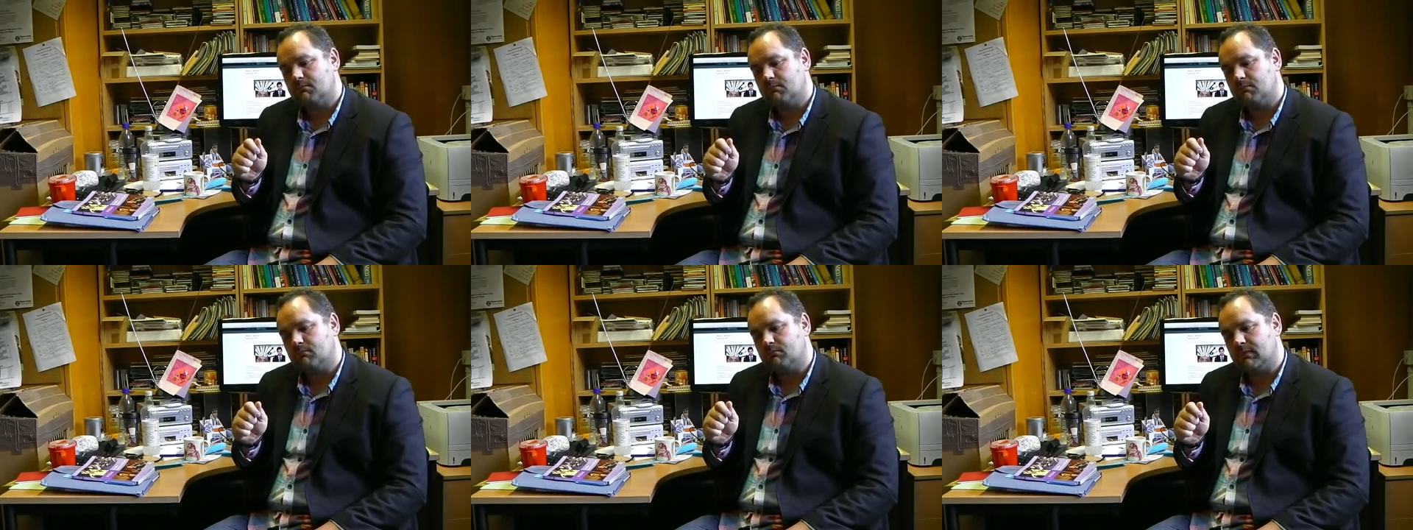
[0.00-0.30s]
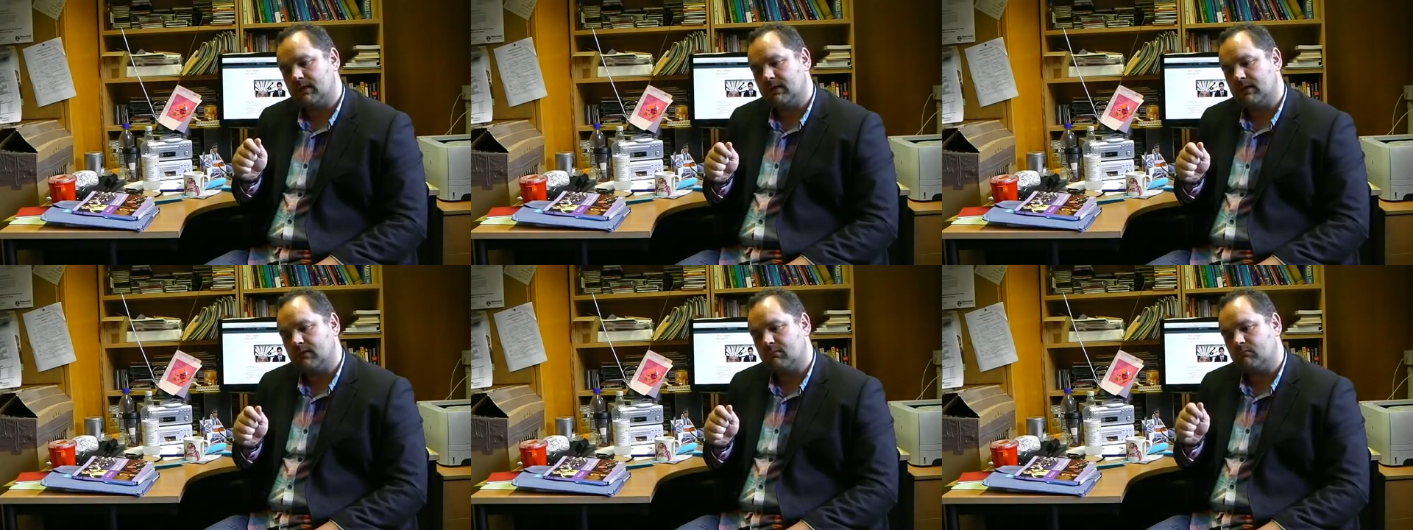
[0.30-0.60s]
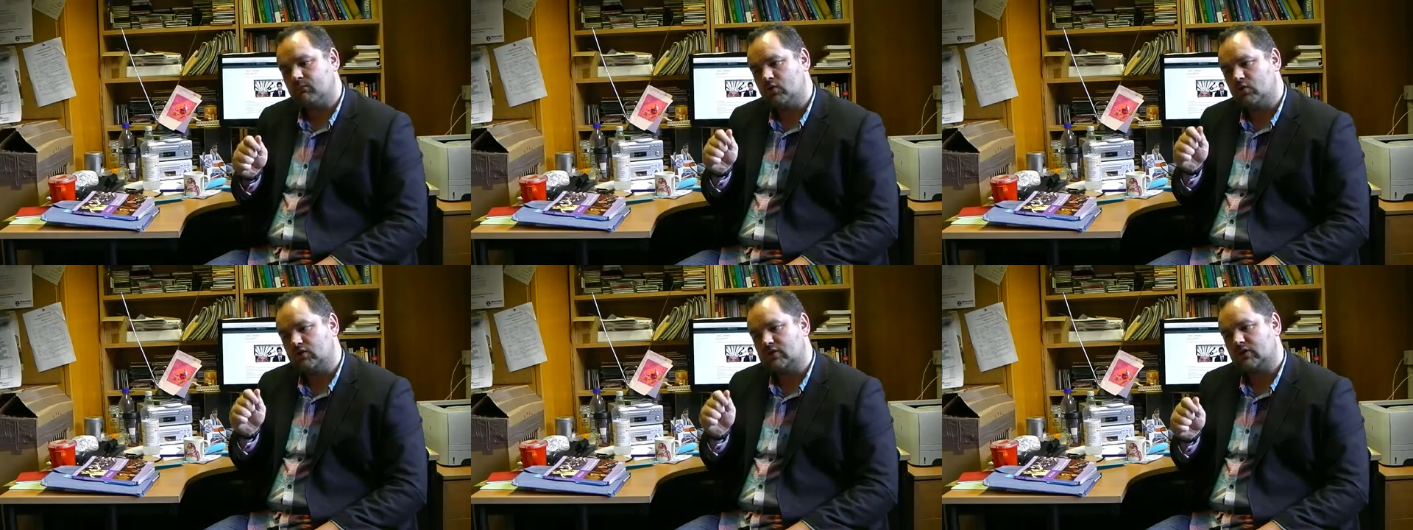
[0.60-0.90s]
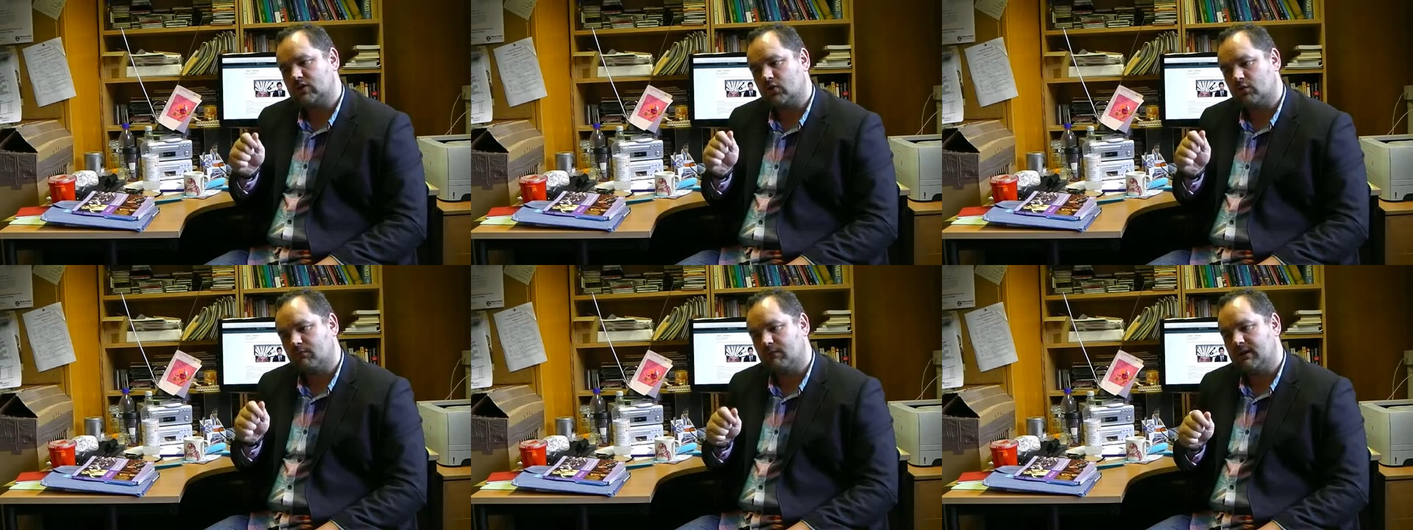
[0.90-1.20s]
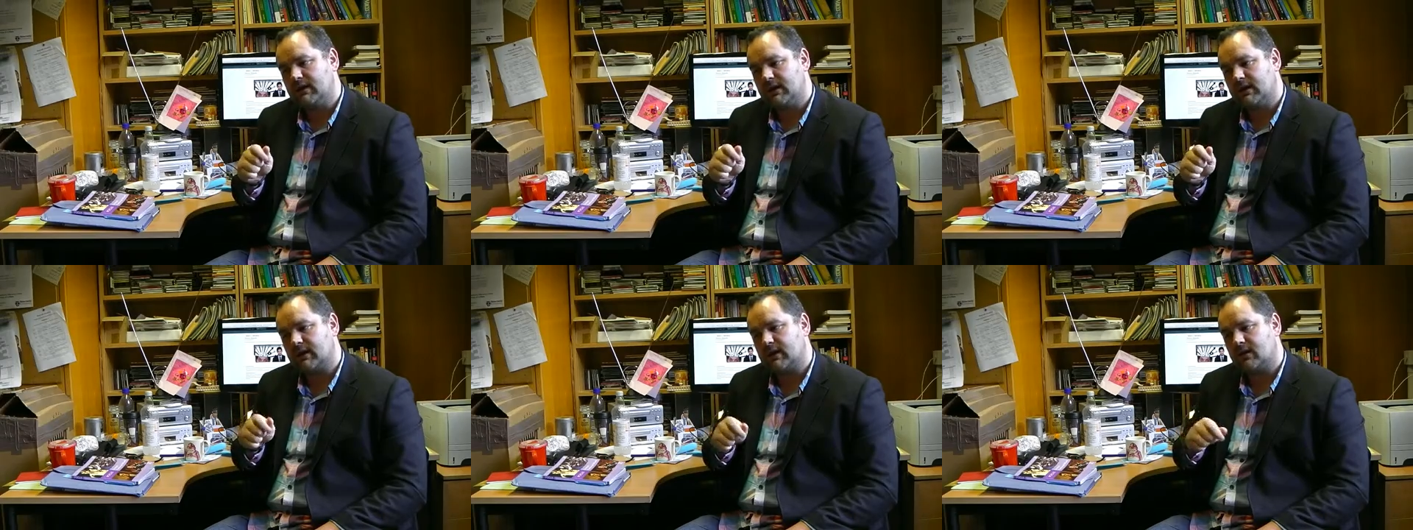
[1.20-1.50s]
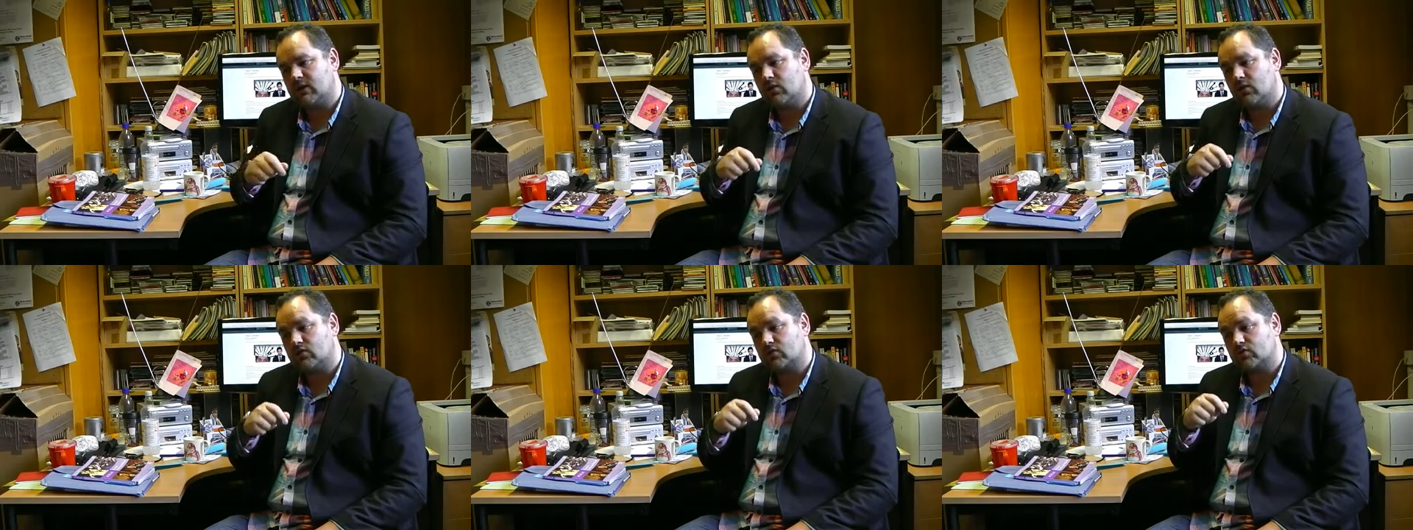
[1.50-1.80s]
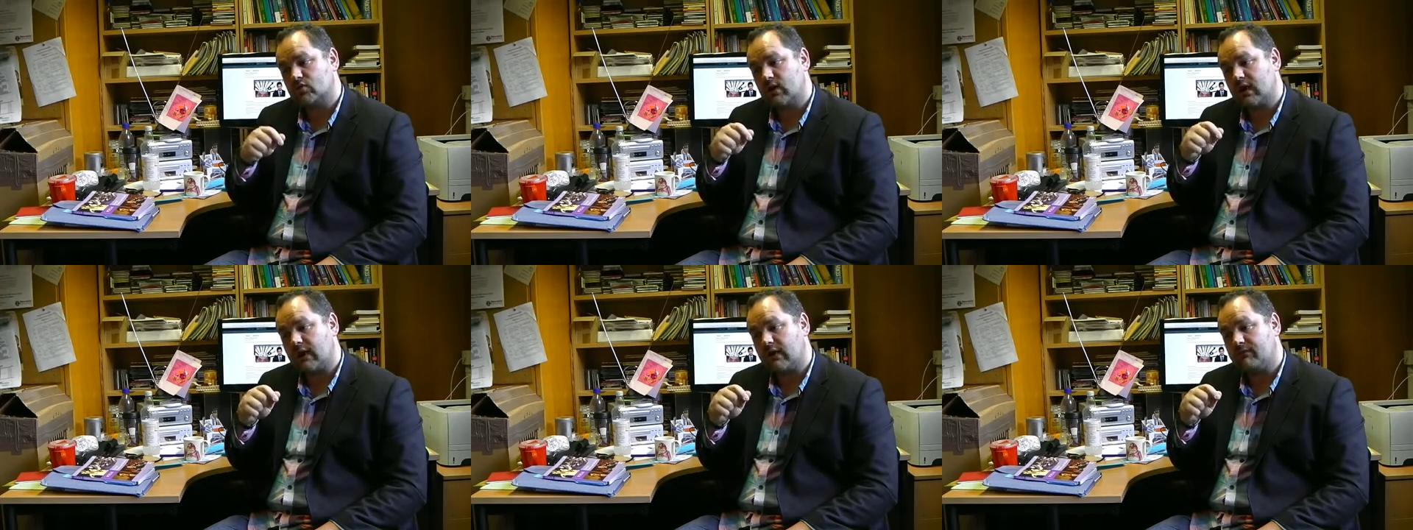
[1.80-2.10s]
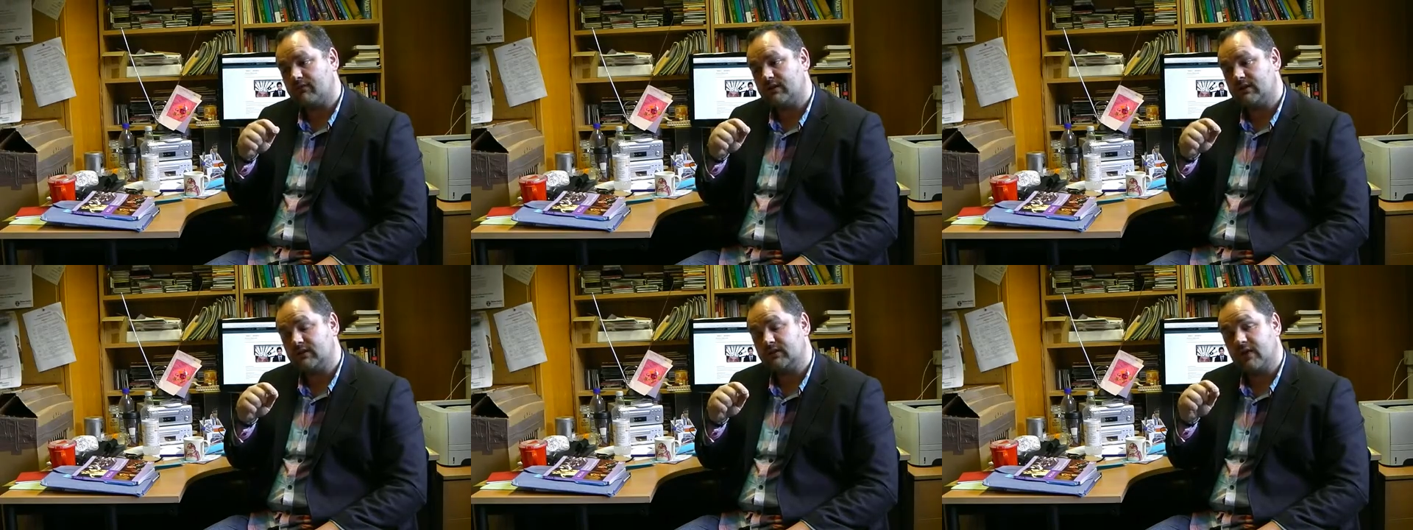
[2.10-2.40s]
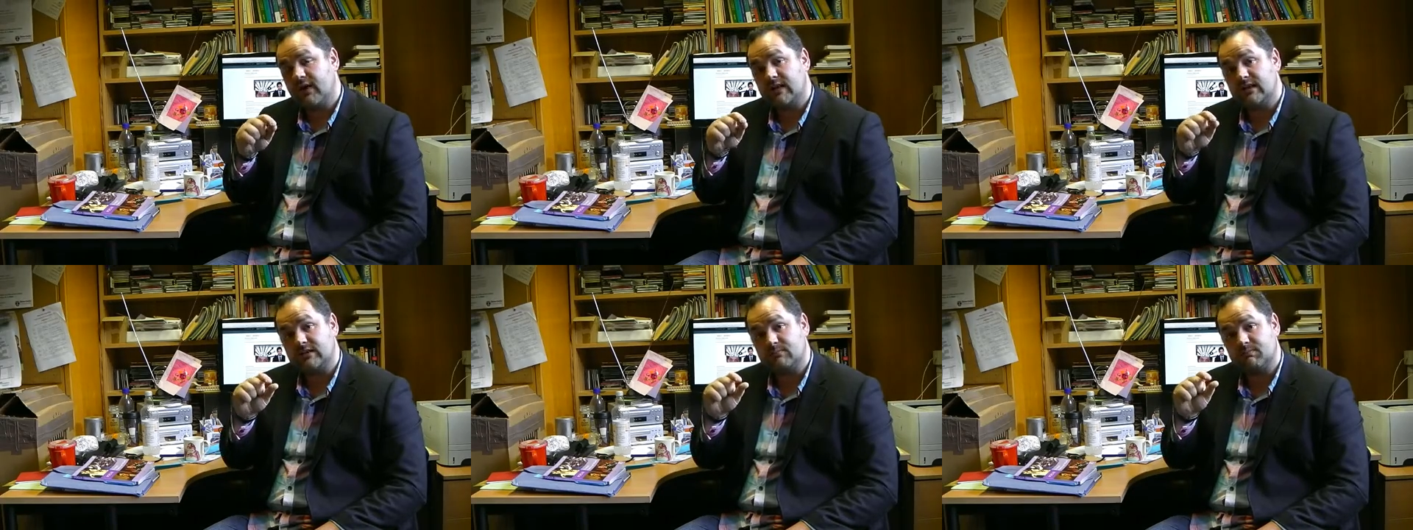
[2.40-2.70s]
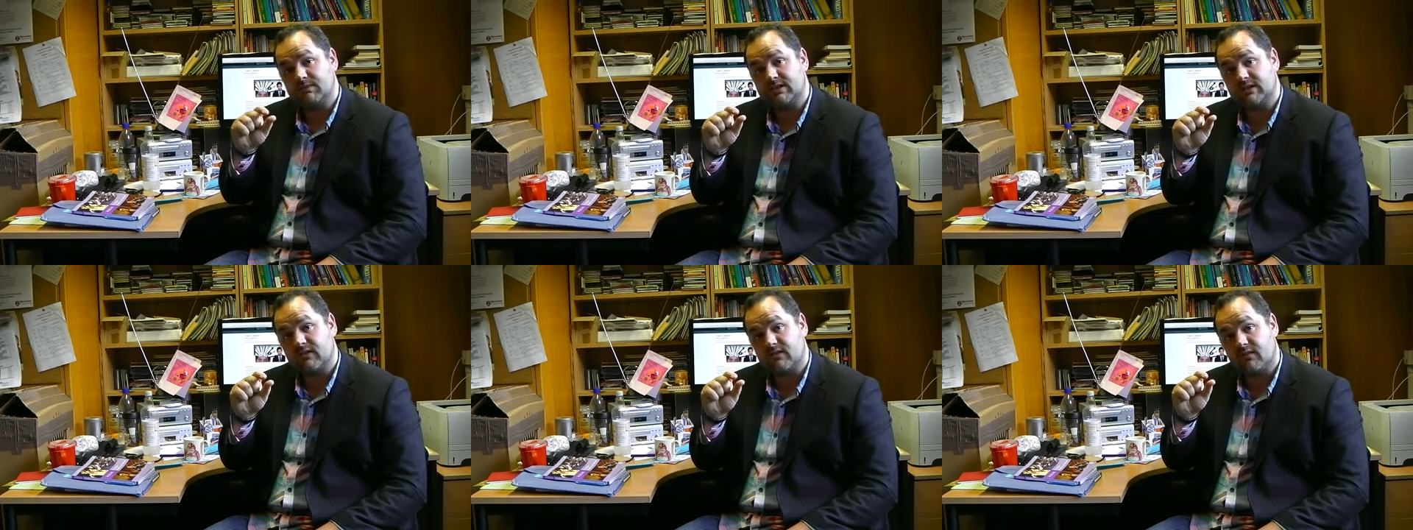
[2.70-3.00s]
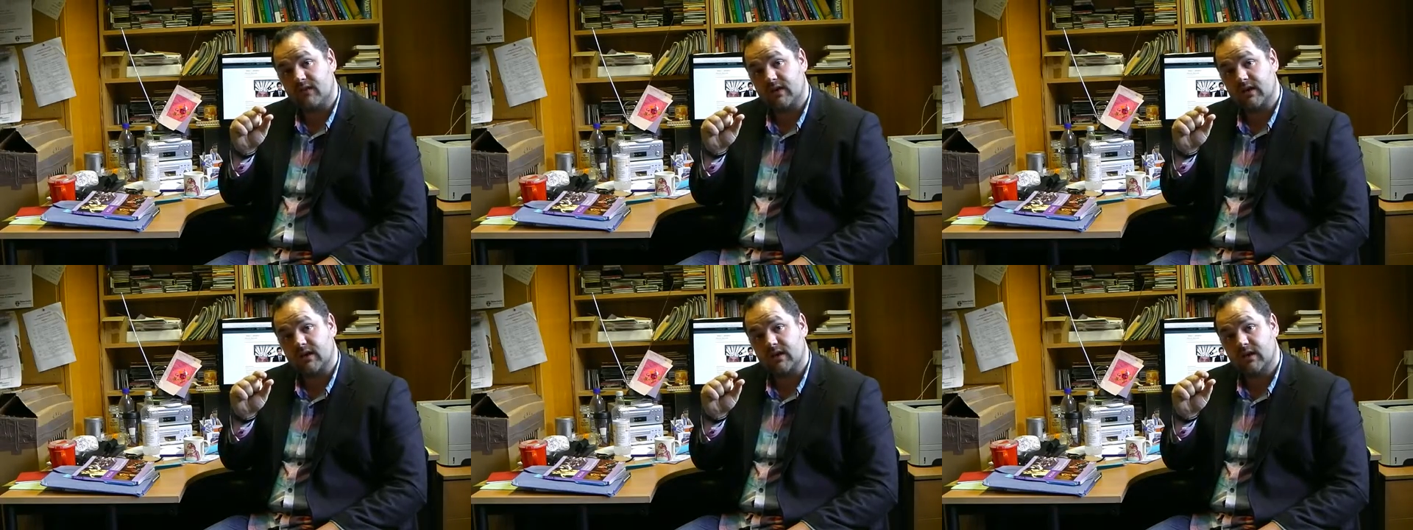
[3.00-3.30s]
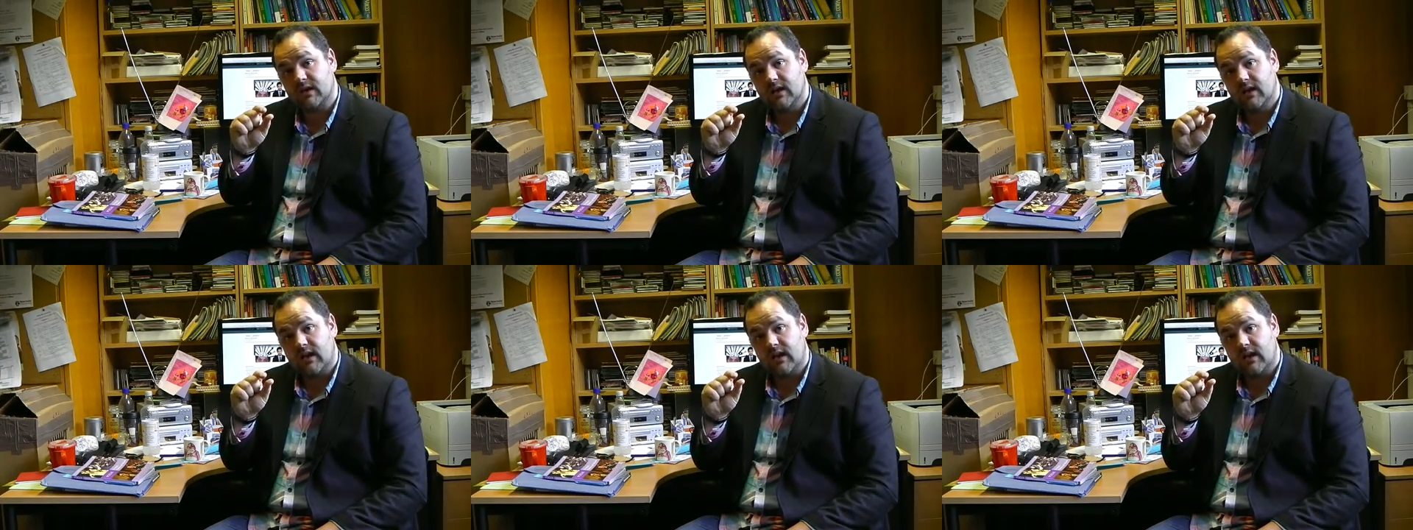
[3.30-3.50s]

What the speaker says: musical meaning can also have these very specific